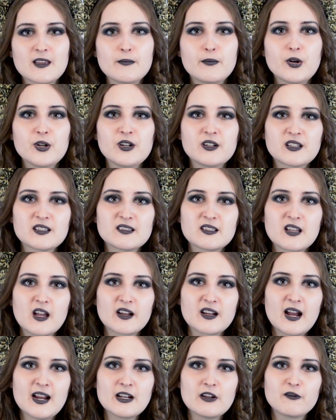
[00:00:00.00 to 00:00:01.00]
put a
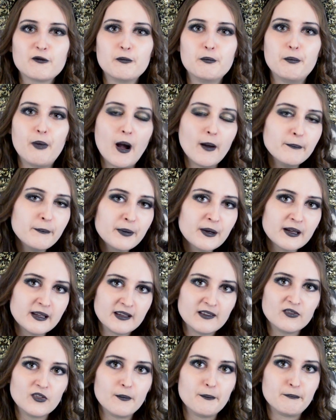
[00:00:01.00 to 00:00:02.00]
kind of bump
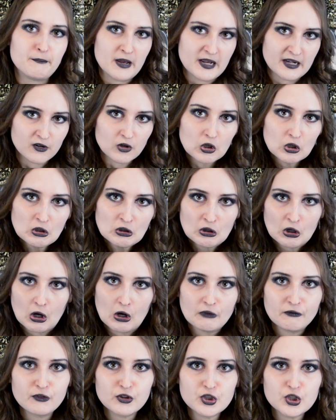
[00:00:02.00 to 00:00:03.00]
in the middle
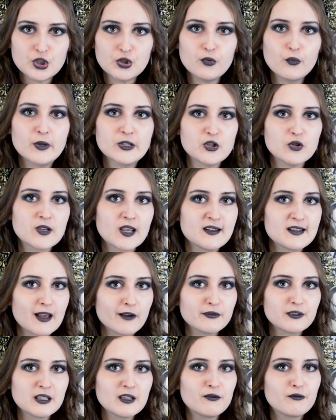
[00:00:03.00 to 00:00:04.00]
of the shoe, which you can
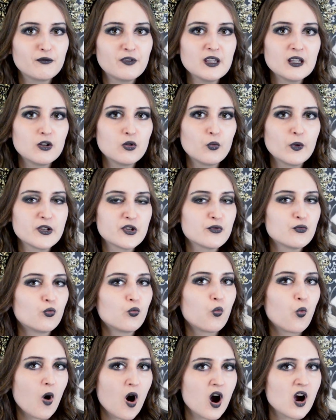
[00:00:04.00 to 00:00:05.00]
definitely feel when you
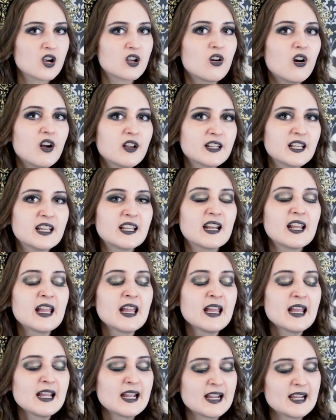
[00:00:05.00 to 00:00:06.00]
walk on it.
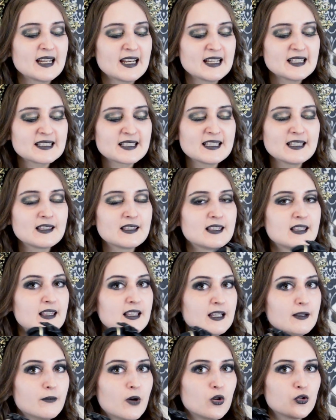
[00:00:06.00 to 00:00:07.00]
It isn't
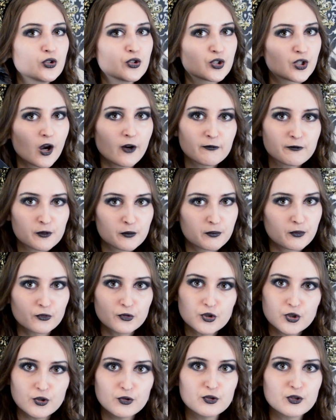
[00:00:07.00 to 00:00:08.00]
the most comfortable
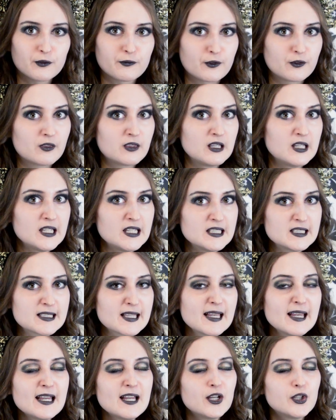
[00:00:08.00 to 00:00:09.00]
shoe, so for these,
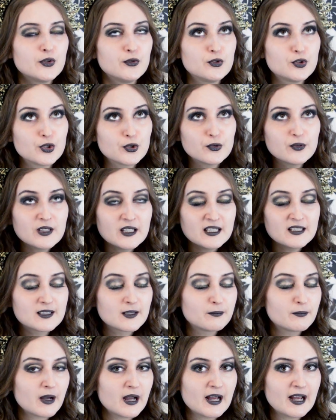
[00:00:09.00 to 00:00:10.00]
you do need to
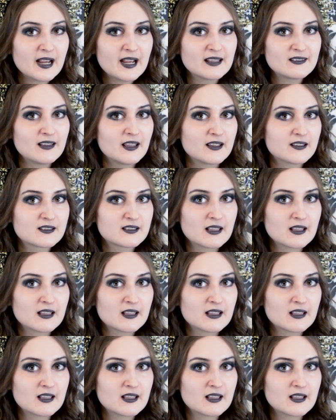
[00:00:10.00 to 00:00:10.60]
buy like